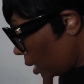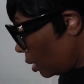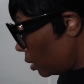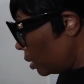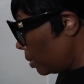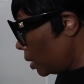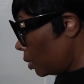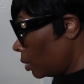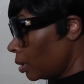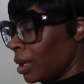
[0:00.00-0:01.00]
coaches be
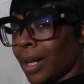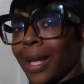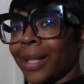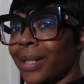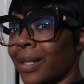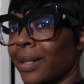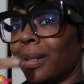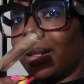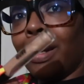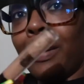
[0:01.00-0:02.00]
doing and I just
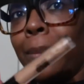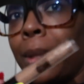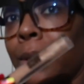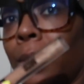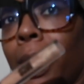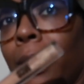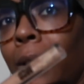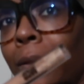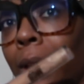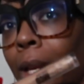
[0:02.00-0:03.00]
love Miss Creative
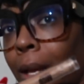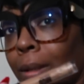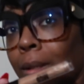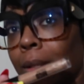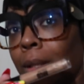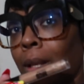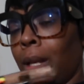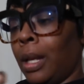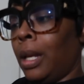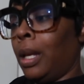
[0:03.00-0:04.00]
Diva Gloss.
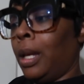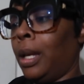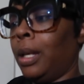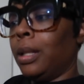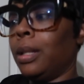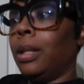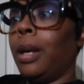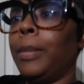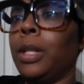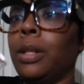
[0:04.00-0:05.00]
Hence,
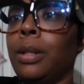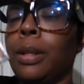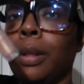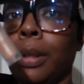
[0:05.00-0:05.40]
look how much in her.